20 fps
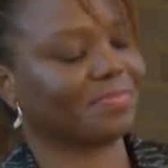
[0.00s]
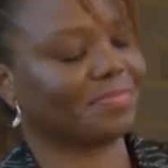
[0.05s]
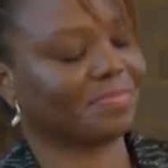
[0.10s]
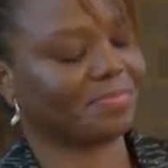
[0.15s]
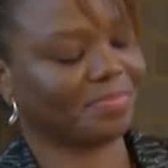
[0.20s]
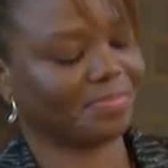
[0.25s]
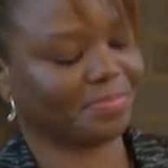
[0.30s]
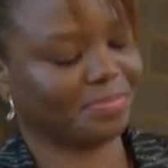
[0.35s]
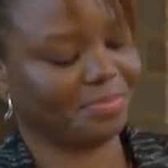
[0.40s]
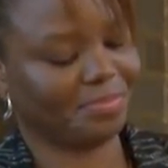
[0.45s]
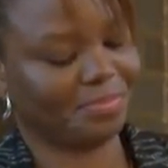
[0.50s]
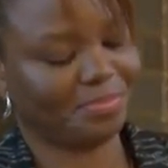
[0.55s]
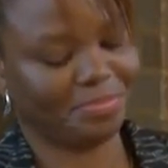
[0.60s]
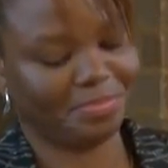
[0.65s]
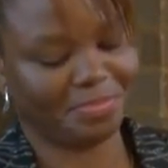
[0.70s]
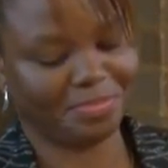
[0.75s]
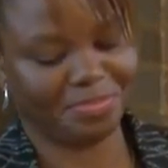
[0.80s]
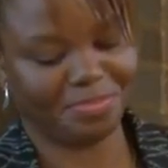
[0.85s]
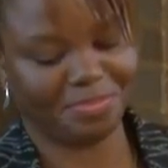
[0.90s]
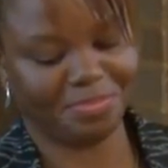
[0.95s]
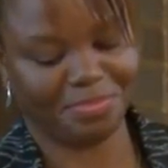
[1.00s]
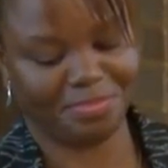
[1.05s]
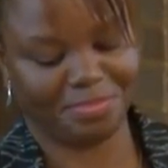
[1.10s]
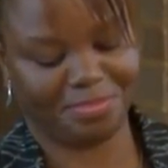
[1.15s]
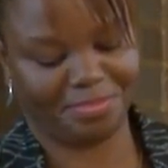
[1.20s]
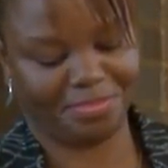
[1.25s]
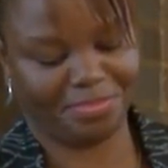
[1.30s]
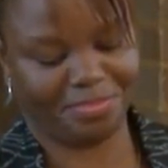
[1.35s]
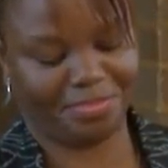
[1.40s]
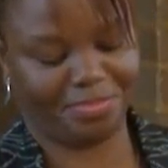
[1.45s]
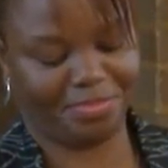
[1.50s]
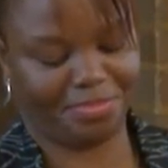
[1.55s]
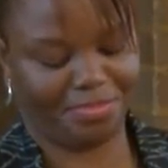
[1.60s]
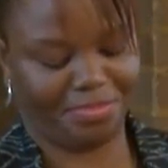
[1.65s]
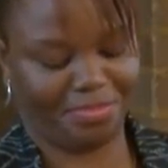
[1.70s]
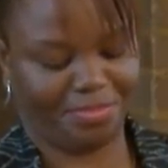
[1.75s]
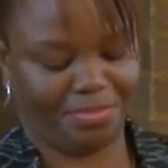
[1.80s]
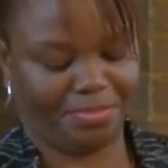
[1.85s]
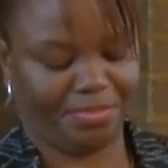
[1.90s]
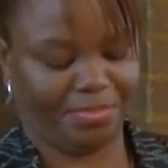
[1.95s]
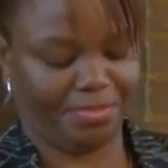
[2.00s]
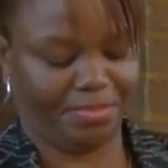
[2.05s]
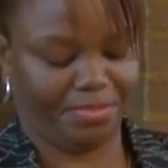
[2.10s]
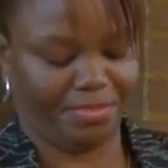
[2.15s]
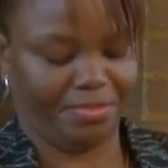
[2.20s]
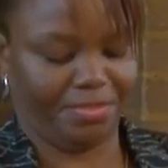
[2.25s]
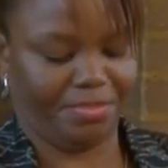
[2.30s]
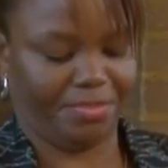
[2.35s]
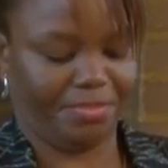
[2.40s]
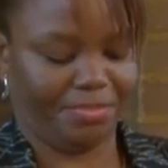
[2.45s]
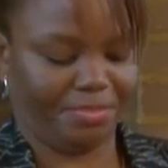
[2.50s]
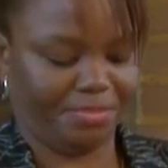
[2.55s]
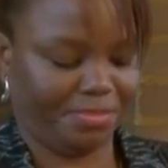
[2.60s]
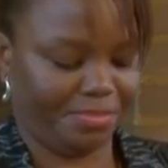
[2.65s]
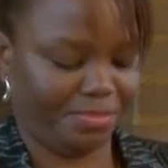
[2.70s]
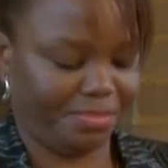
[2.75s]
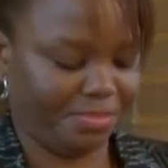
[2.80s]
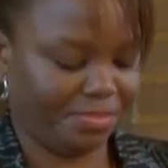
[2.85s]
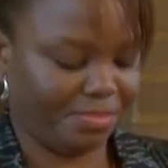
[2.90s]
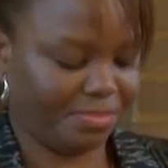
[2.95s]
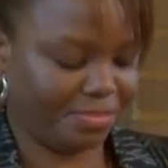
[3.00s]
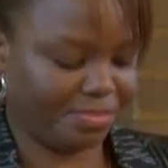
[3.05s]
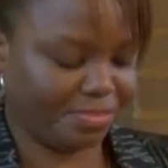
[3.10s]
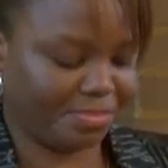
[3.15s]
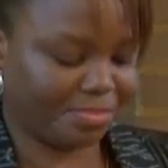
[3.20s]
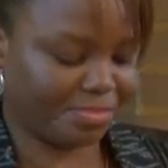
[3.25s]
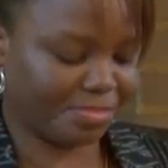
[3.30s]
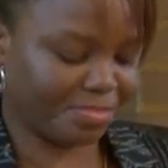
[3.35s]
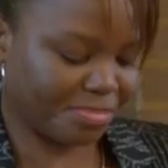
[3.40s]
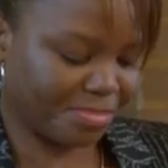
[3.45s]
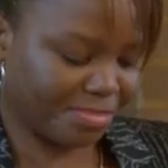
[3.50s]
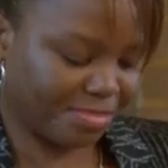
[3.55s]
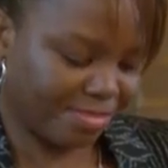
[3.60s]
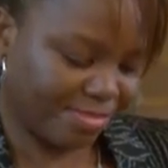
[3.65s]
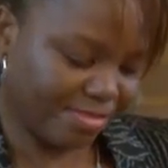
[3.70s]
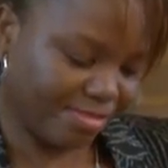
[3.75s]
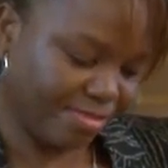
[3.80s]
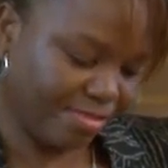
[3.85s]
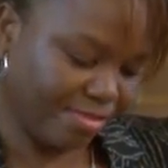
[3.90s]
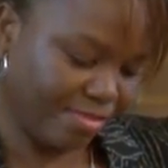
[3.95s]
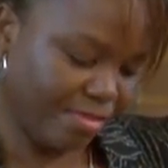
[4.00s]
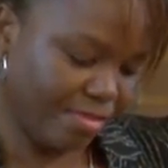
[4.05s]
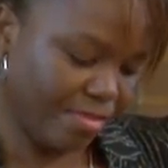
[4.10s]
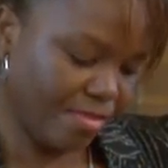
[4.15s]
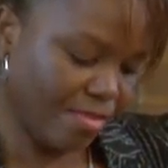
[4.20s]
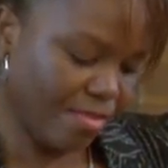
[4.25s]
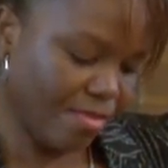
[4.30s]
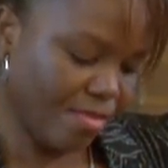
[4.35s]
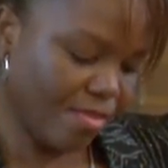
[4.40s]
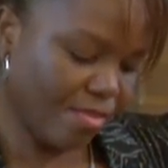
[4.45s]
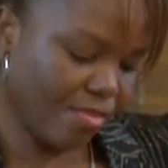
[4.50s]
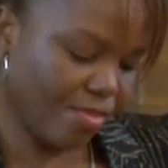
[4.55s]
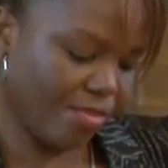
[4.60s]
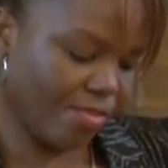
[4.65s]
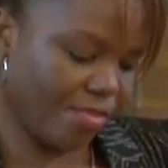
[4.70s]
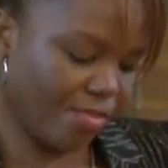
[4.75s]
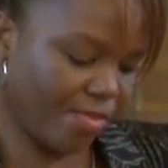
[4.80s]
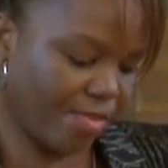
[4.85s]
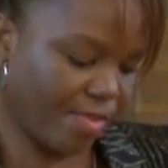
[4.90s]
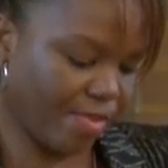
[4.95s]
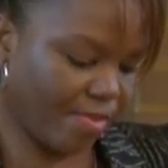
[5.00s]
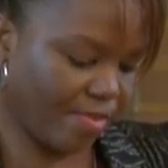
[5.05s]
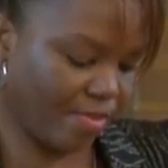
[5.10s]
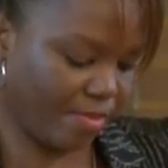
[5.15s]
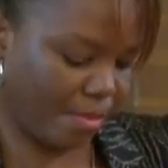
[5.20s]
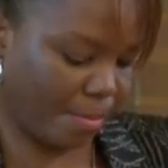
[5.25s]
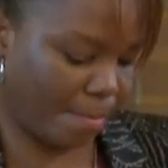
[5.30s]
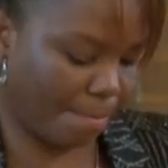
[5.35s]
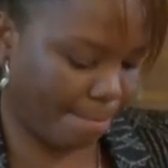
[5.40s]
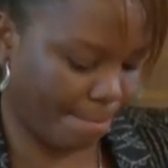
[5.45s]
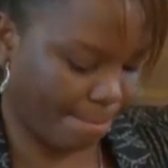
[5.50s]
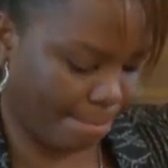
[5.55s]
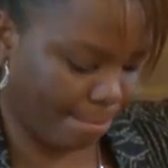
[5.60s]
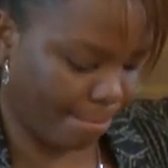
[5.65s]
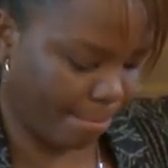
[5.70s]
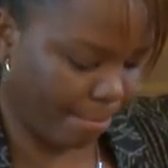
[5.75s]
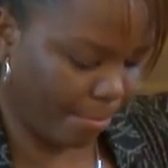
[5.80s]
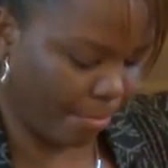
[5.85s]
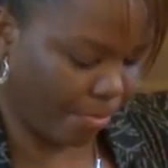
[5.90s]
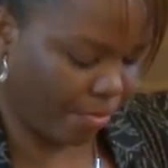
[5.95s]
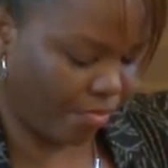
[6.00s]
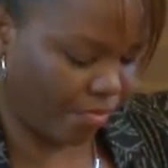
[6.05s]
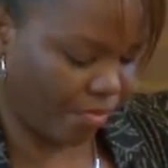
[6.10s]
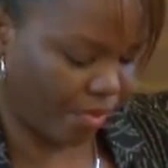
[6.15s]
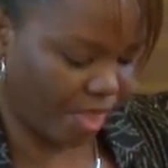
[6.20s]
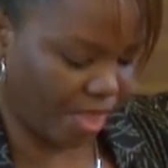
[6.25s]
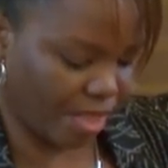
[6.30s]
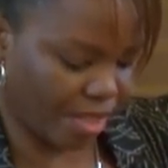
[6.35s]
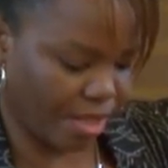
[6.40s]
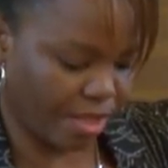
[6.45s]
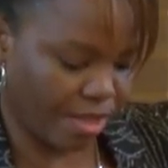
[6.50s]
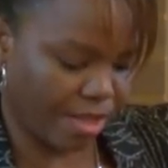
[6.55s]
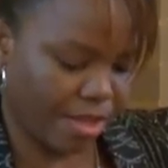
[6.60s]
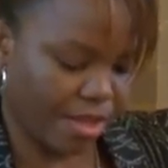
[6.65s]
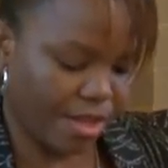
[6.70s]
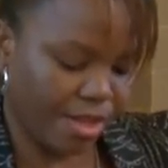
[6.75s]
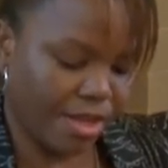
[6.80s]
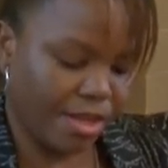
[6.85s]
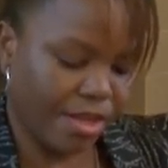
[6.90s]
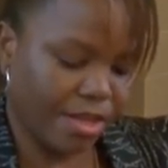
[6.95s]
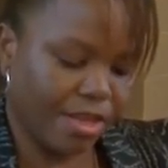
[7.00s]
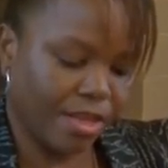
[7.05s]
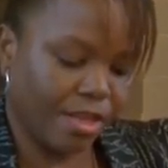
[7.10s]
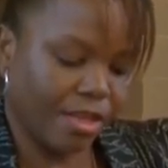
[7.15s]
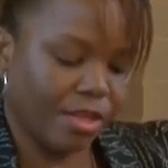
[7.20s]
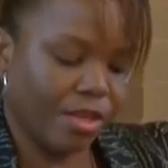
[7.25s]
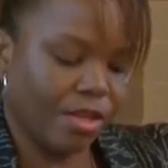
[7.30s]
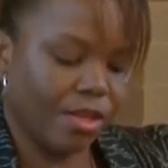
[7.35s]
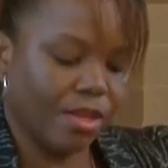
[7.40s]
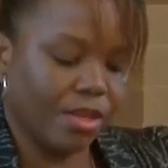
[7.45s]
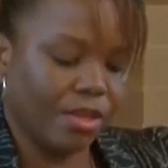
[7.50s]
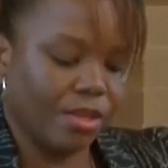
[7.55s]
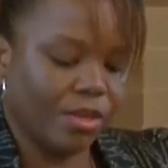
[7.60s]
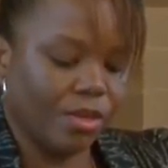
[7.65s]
No one is speaking in this clip.